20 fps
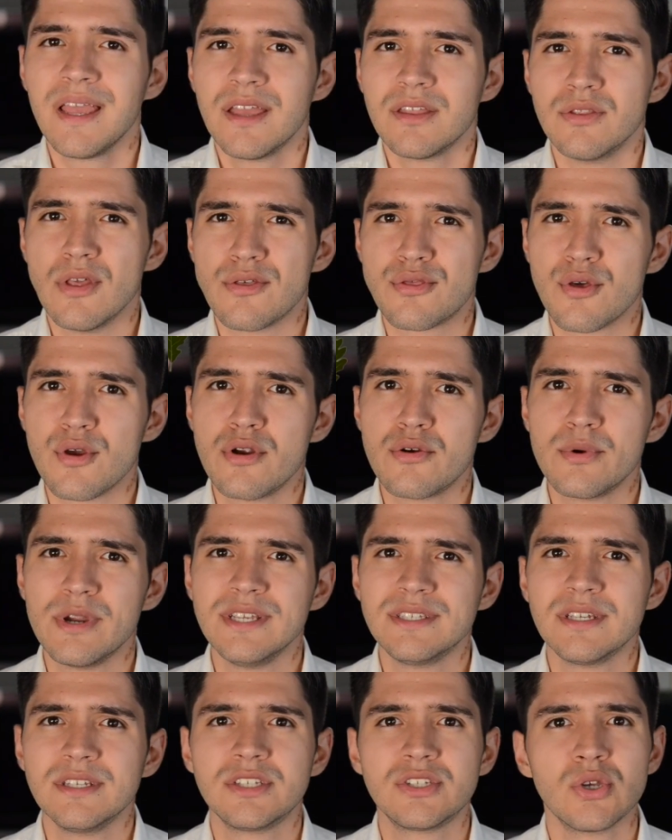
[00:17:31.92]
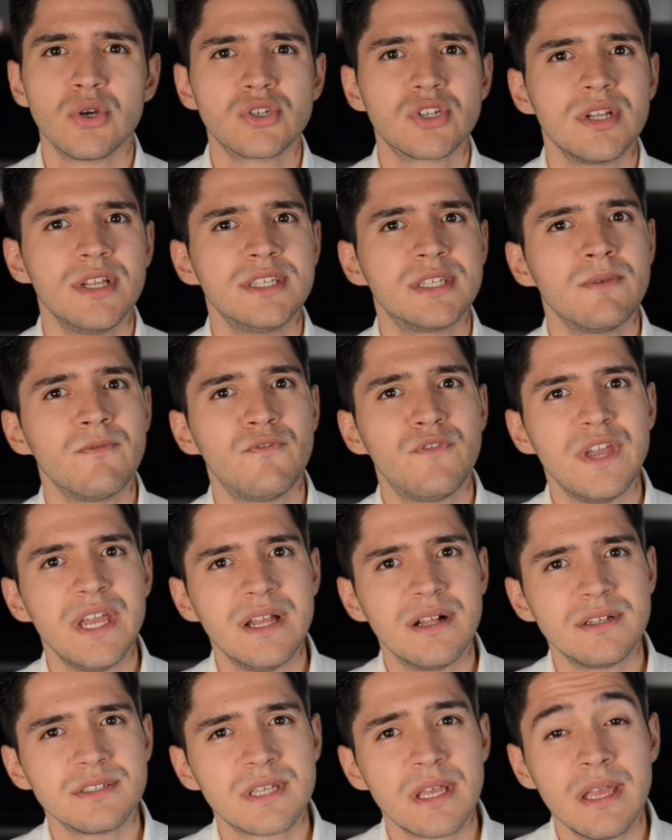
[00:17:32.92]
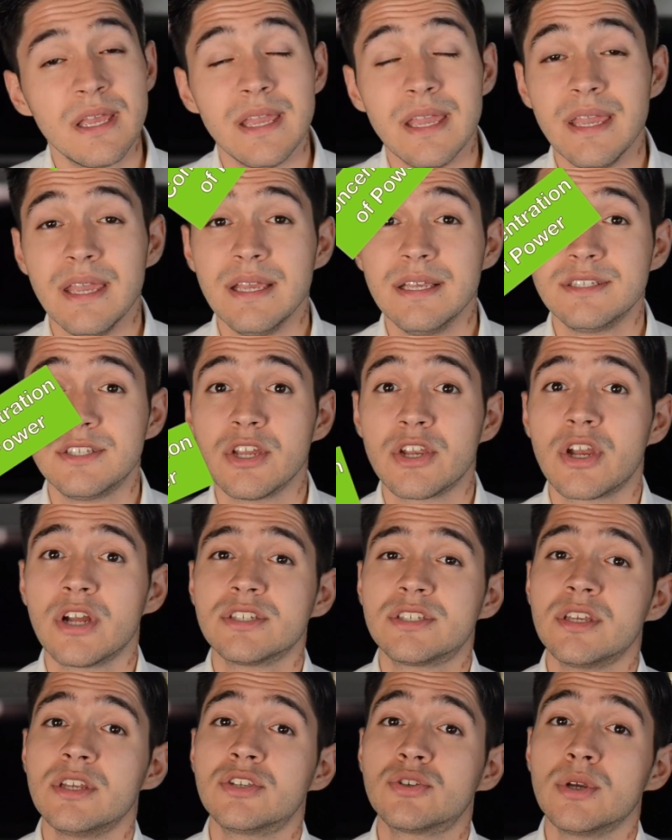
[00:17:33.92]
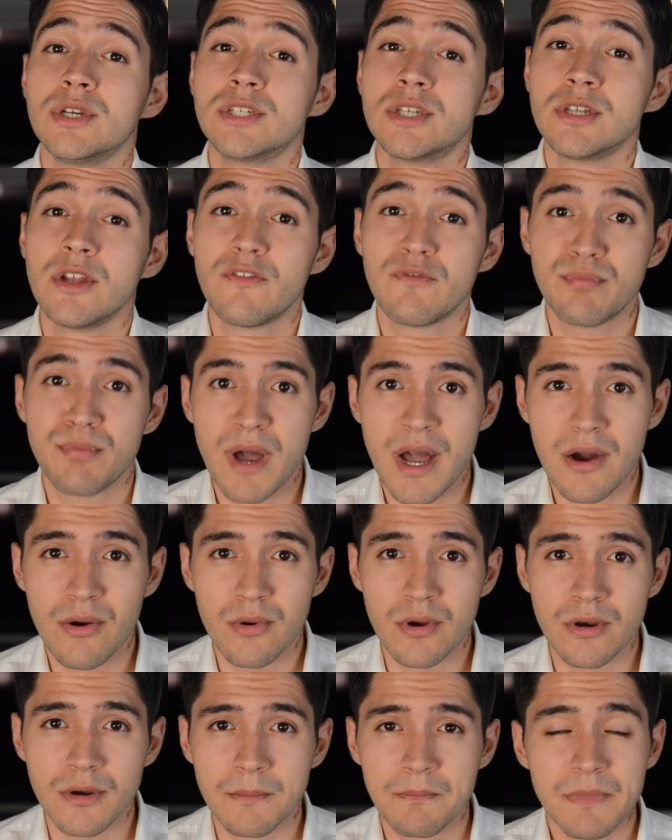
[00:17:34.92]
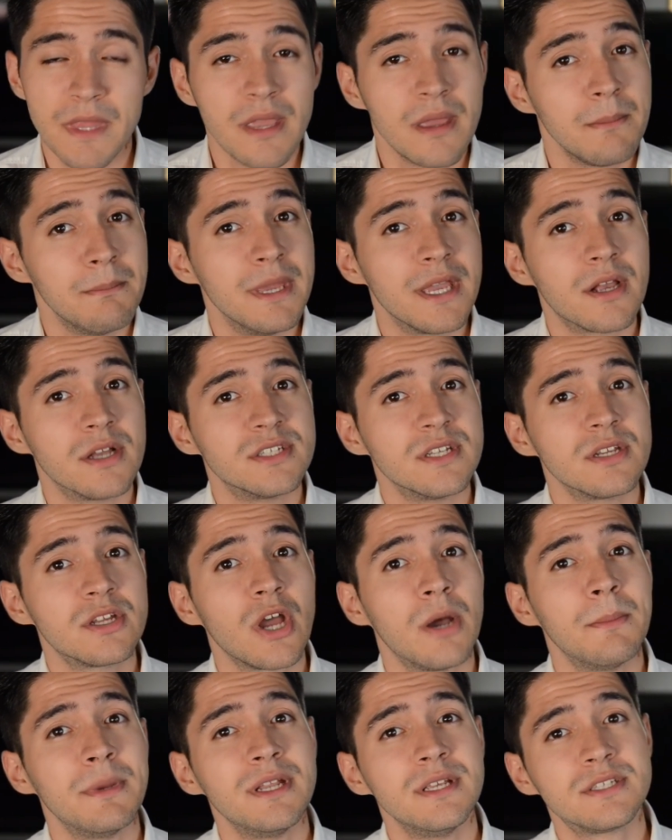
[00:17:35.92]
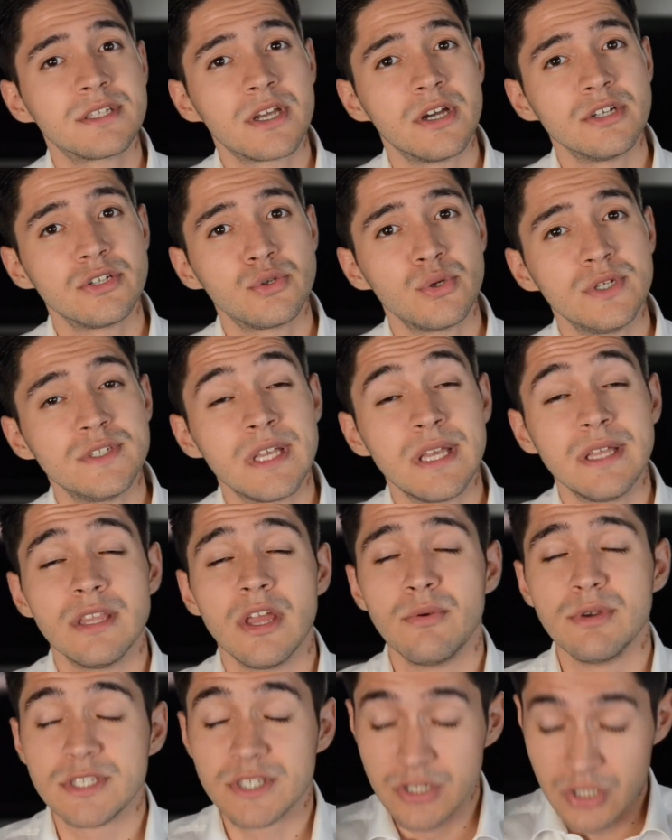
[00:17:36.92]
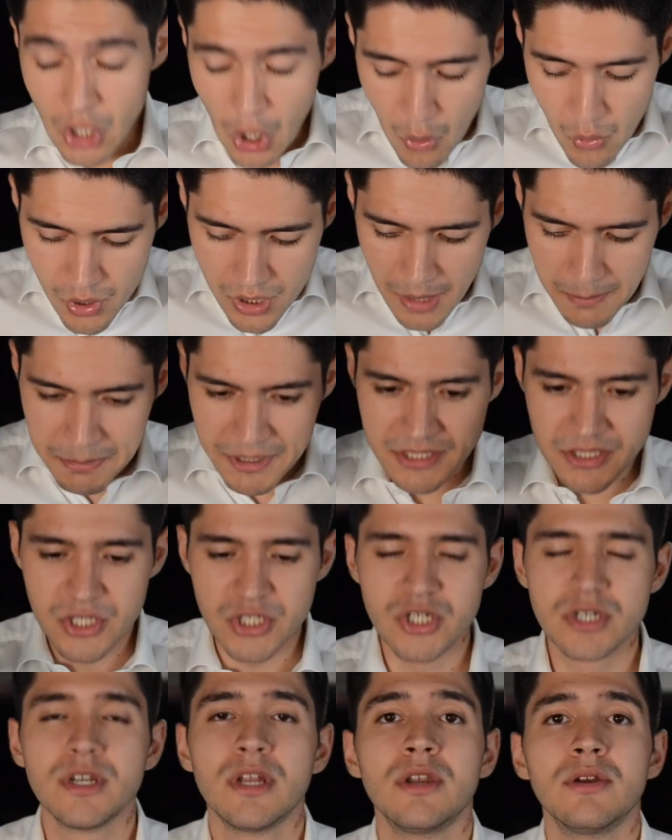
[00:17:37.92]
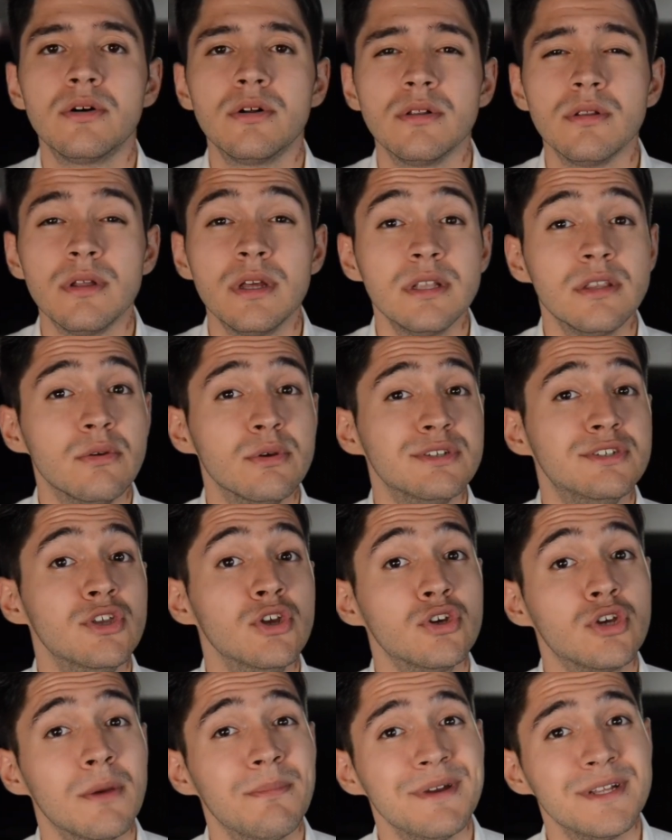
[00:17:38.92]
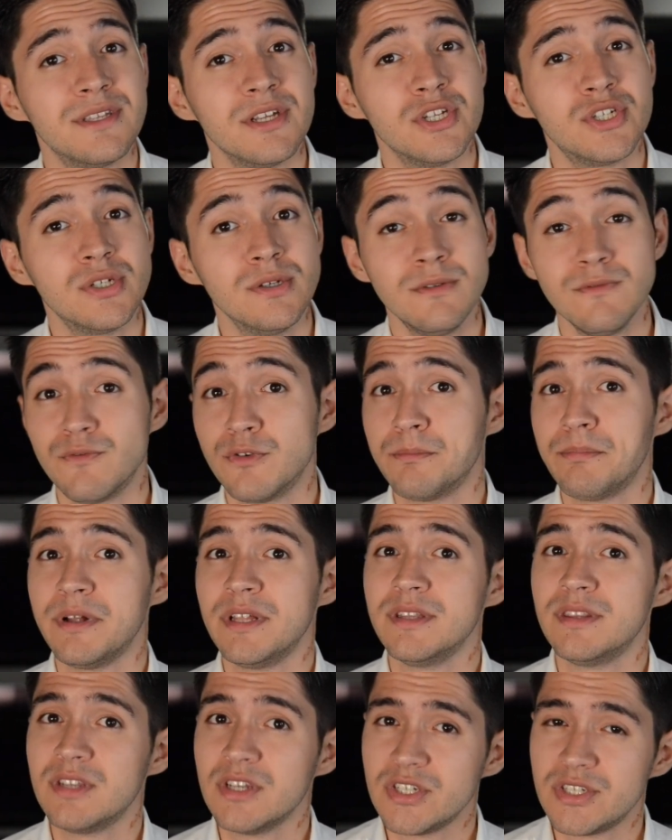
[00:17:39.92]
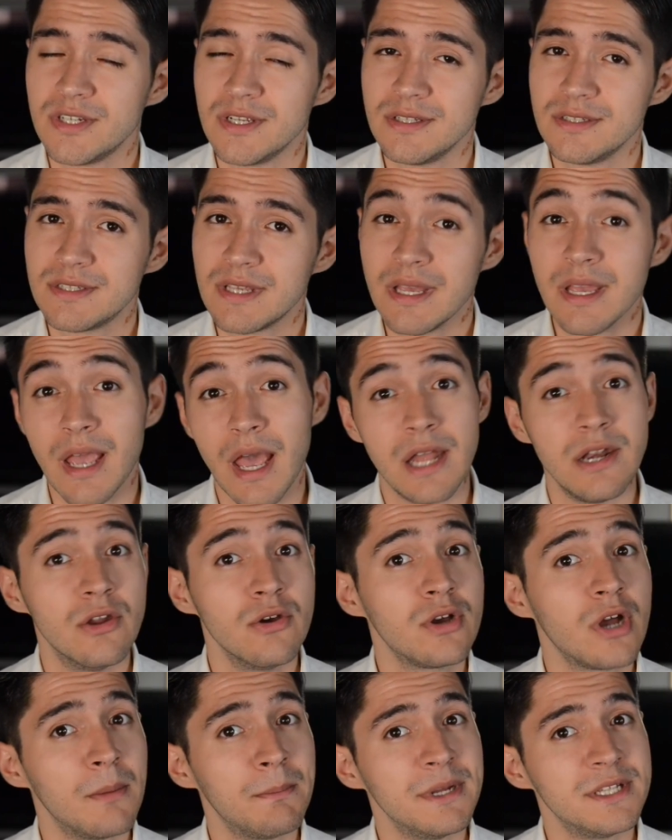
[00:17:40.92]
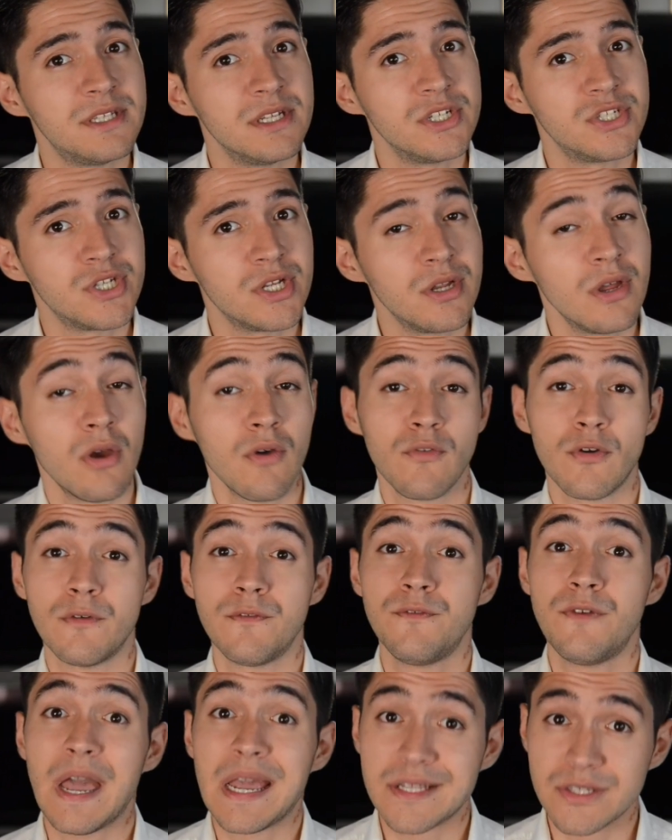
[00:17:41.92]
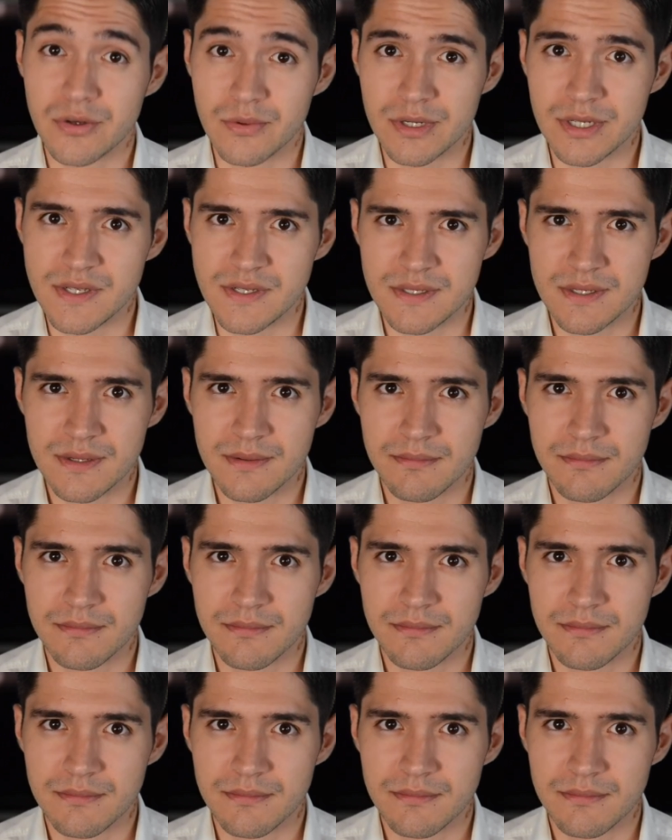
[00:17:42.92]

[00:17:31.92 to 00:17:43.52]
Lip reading: The third reason socialism fails is the concentration of power. Because in communist countries, there is no competition at all. There is no competition for politicians and no competition for factories.